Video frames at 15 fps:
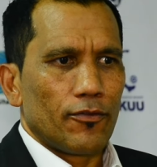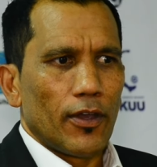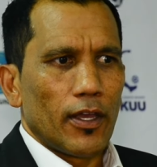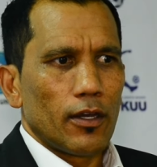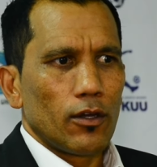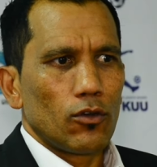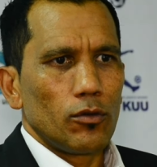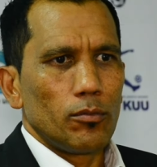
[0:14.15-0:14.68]

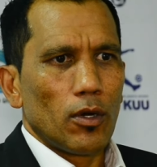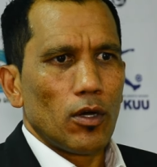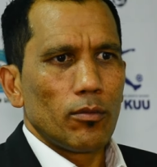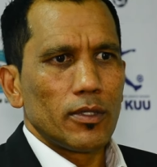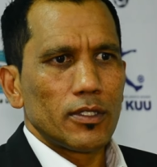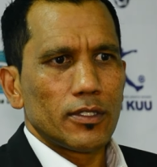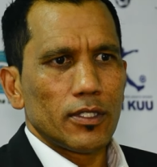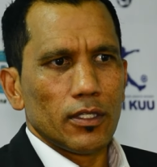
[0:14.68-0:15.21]
Very good
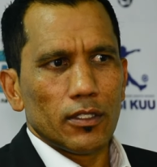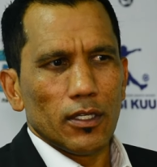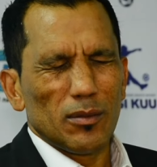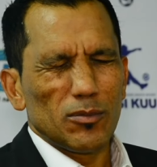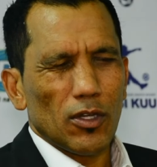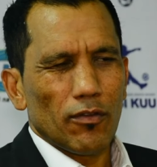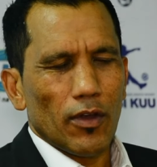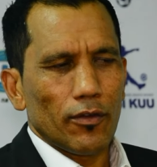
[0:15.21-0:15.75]
moments in
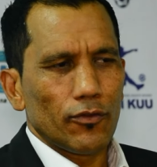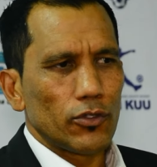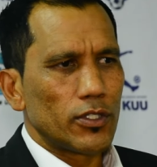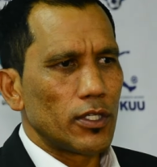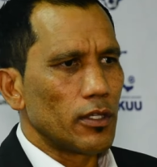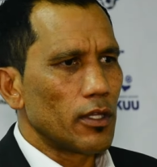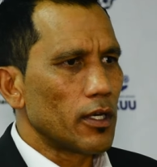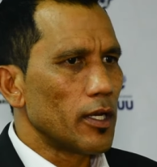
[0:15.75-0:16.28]
terms of to
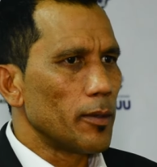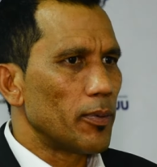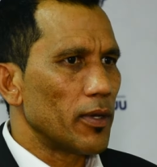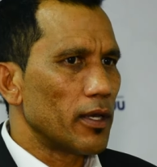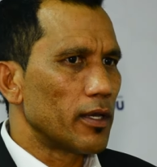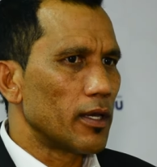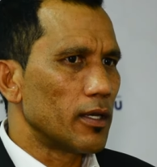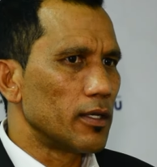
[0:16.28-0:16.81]
see the
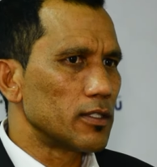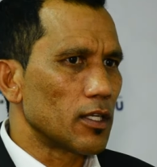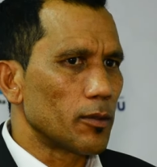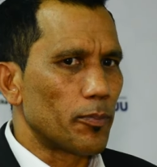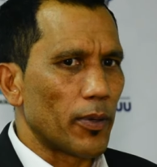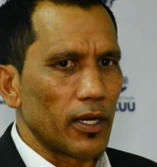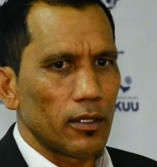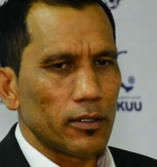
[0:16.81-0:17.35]
replay again. Is
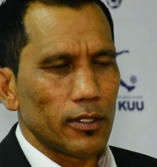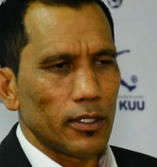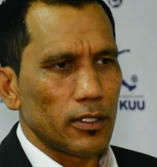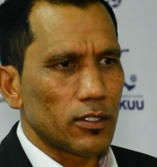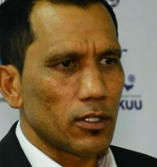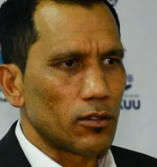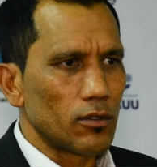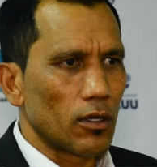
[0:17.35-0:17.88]
it penalty?
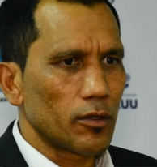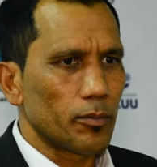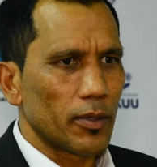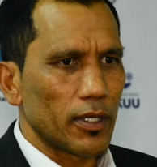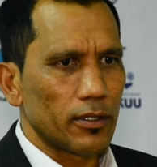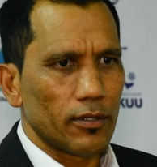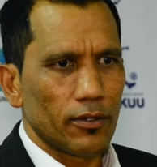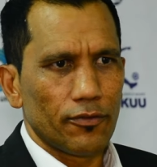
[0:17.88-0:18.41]
Is it not?
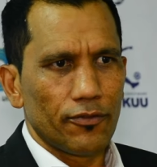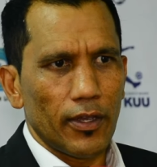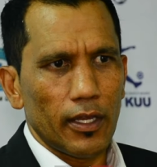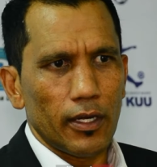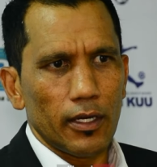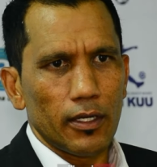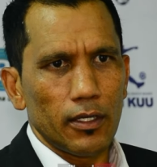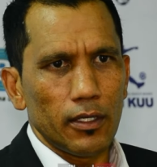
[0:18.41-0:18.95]
But
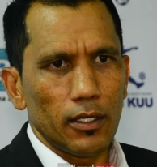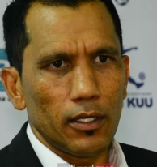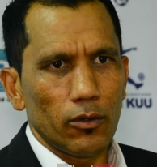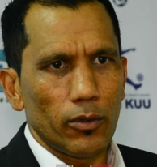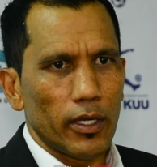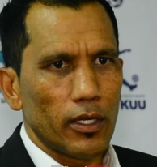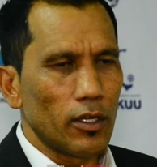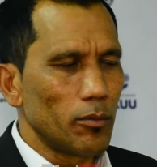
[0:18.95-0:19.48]
very clear
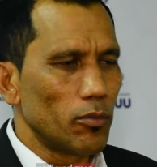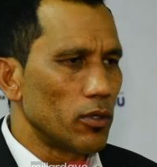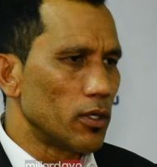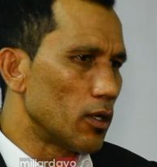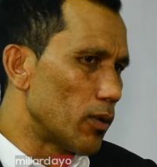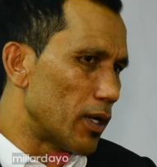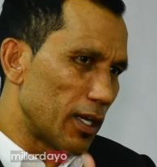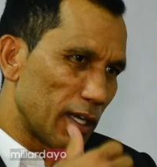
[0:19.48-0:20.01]
where
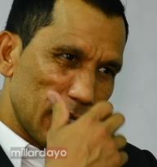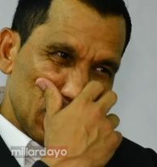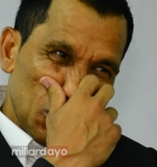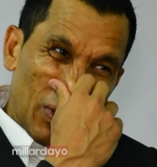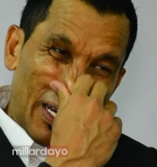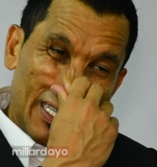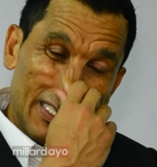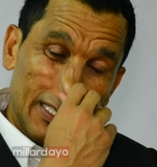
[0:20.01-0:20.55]
Kibuino won against
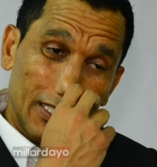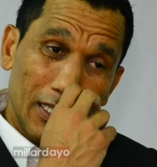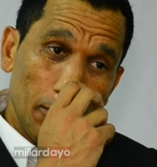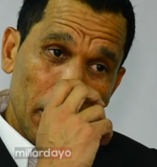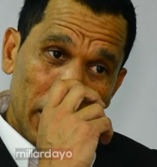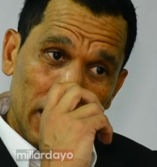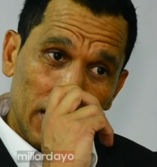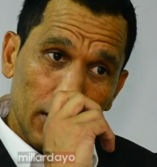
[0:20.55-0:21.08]
what? It's
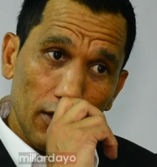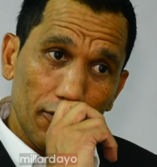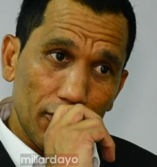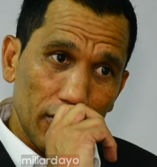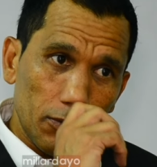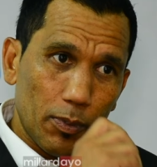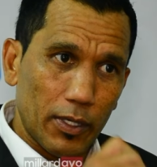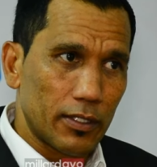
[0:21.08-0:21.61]
slippery
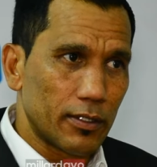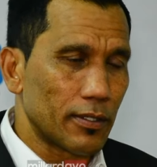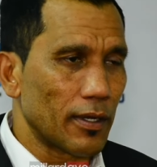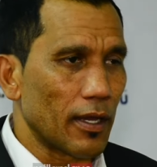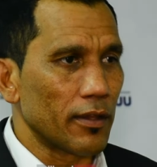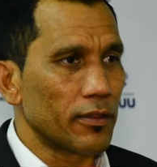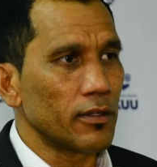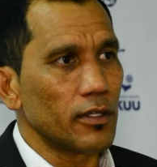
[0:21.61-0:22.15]
surface, but
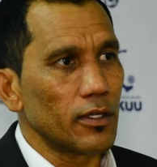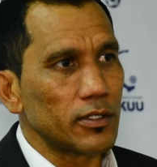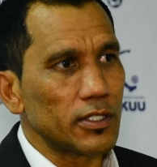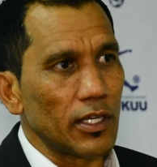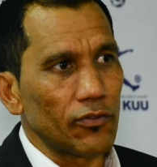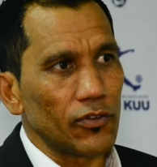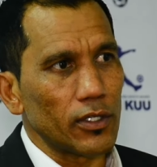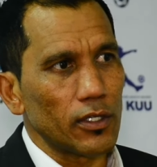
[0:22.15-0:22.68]
I think there was
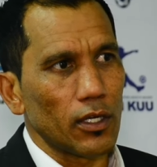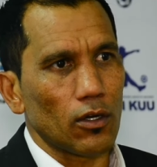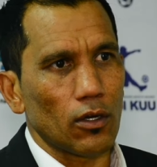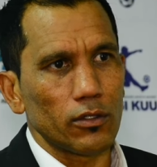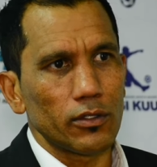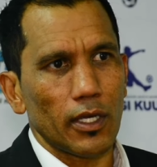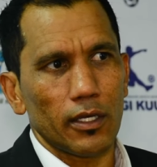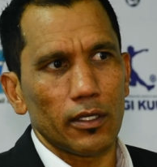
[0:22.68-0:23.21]
definitely
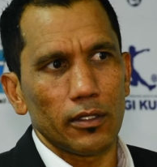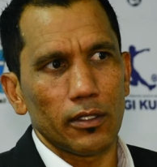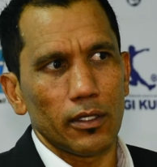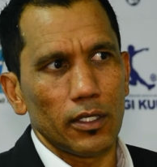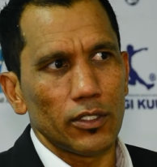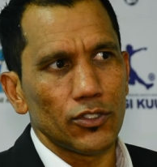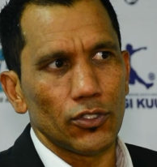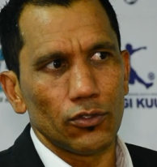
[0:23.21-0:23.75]
contact in
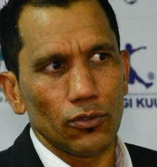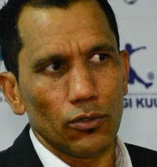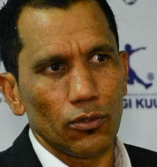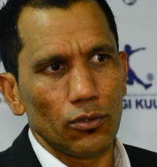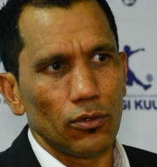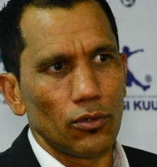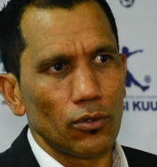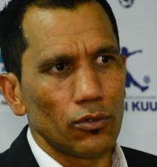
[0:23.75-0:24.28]
relation
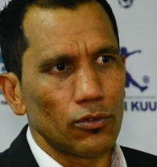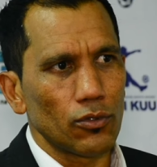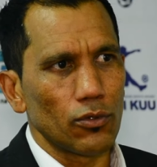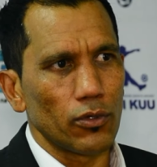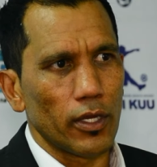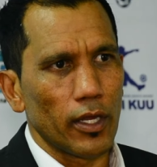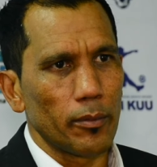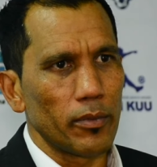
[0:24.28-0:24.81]

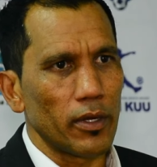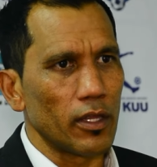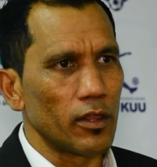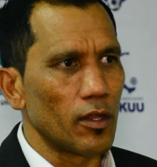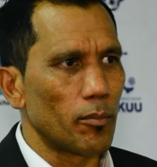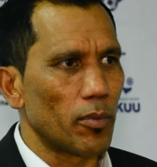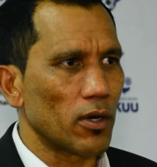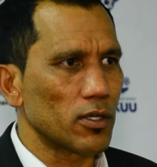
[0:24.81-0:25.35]
to him in
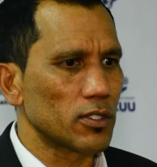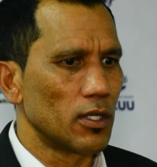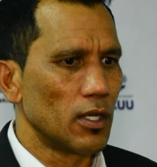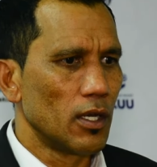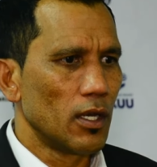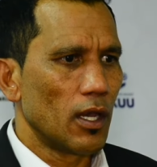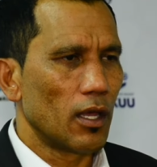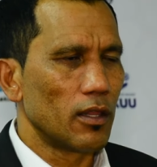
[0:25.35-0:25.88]
the box.
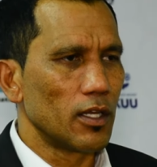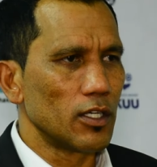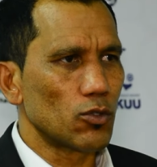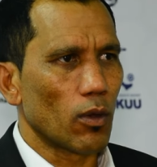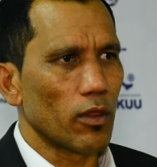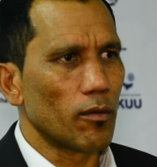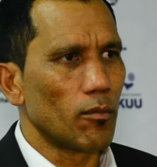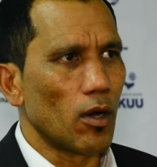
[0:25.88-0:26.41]
And these
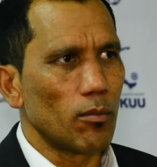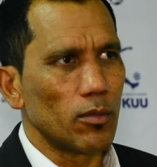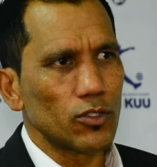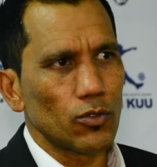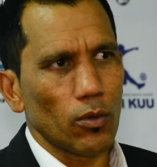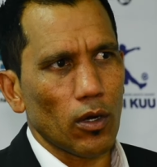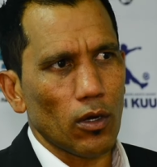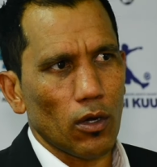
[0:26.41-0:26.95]
were the
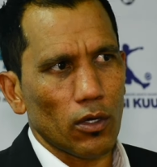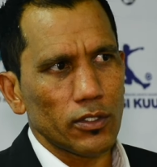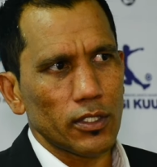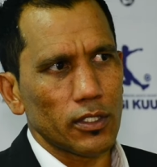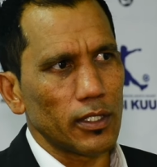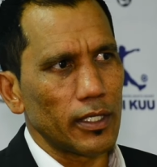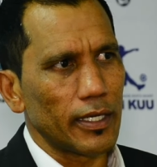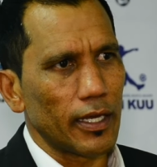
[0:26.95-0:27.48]
moments we were
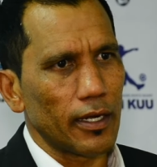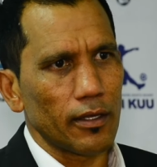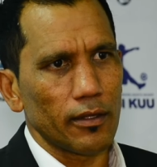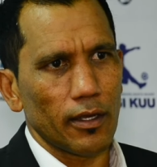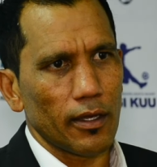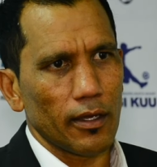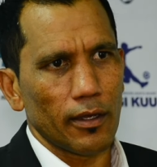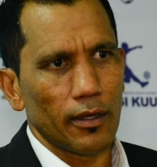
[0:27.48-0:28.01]
constantly getting.
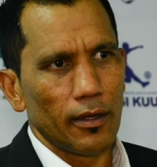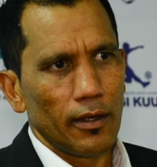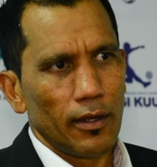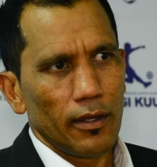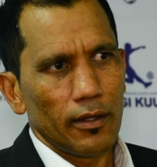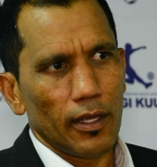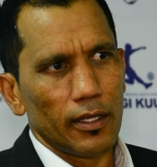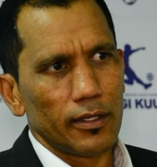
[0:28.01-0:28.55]
The
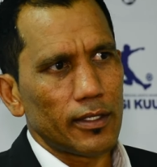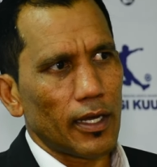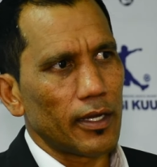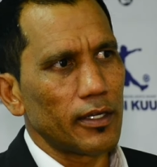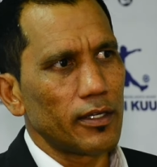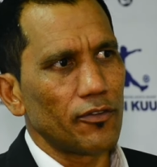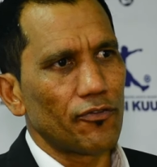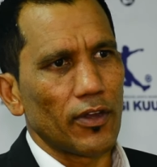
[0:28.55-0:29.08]

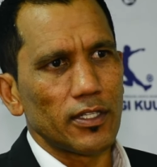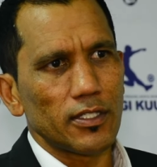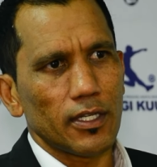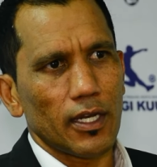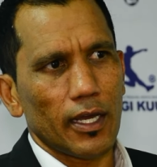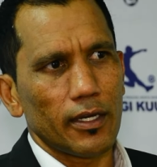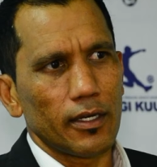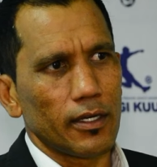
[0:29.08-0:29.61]
entire defense
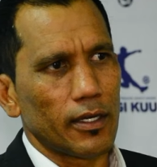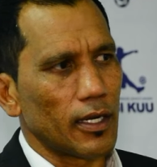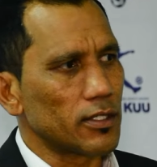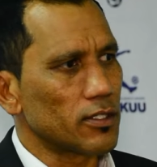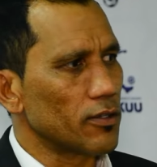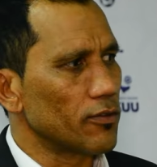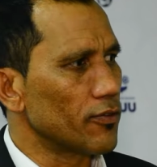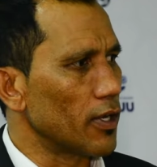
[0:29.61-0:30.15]
line
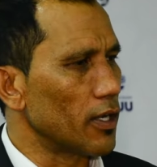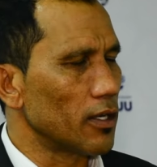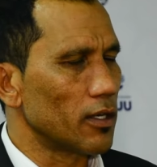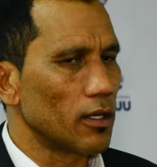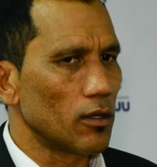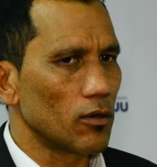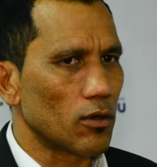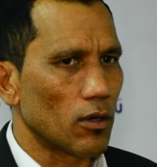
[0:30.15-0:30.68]
aggressive, getting
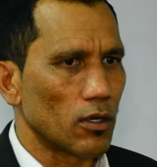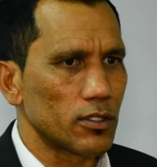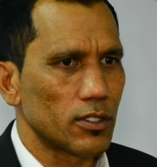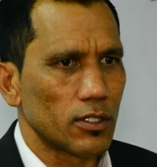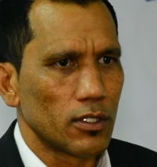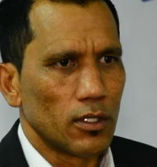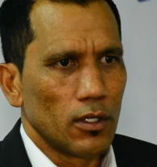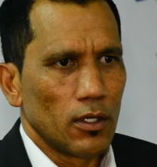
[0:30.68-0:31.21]
yellow
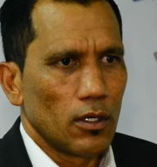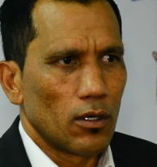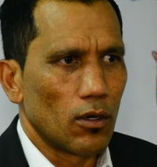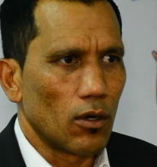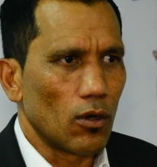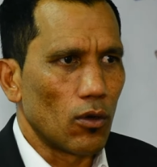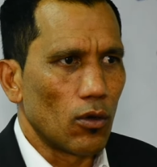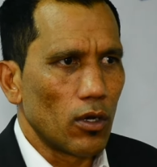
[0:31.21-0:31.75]
cards,
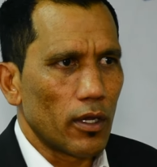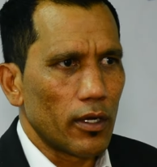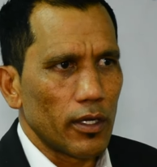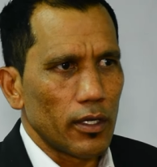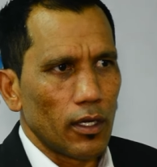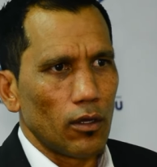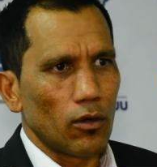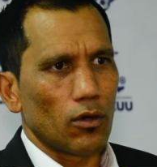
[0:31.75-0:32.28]
or all under
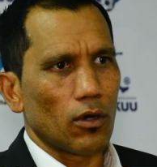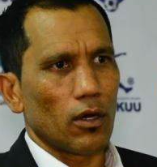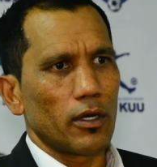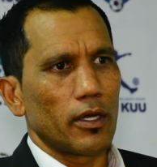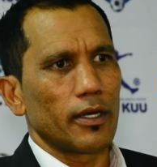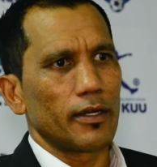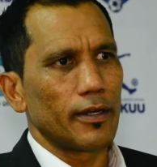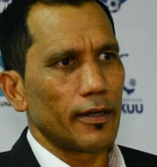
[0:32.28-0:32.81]
yellow
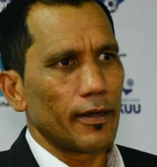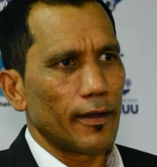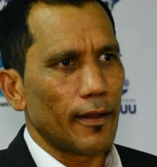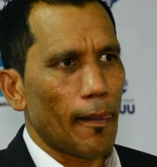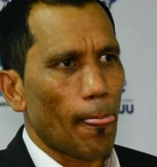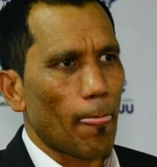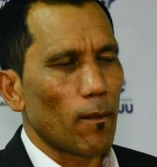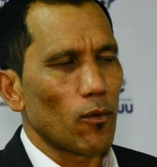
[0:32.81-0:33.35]
card, and
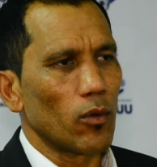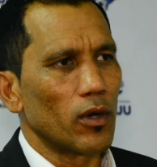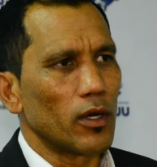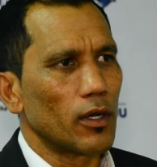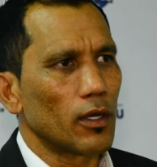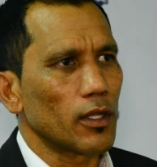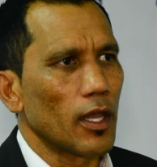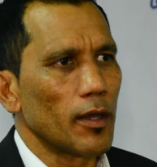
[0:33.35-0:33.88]
we were
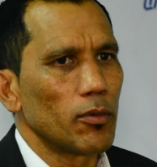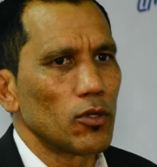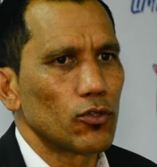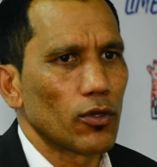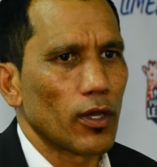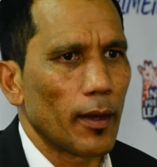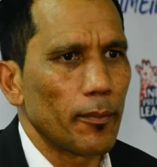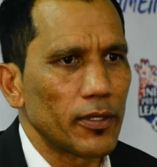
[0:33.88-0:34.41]
not able
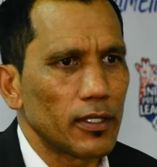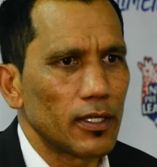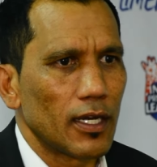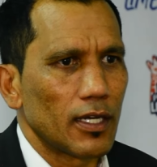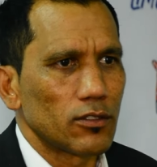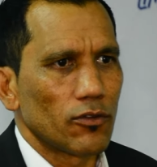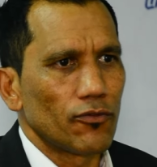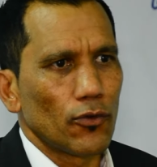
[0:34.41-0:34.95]
to
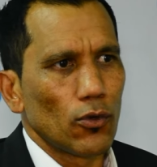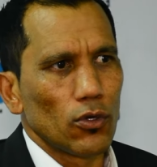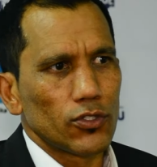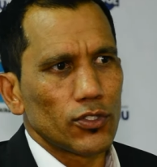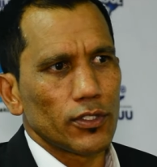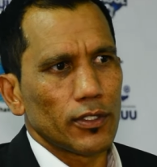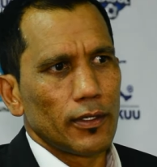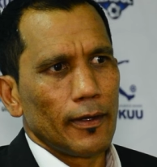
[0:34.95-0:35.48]
capitalize, of
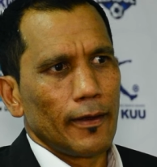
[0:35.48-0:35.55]
course.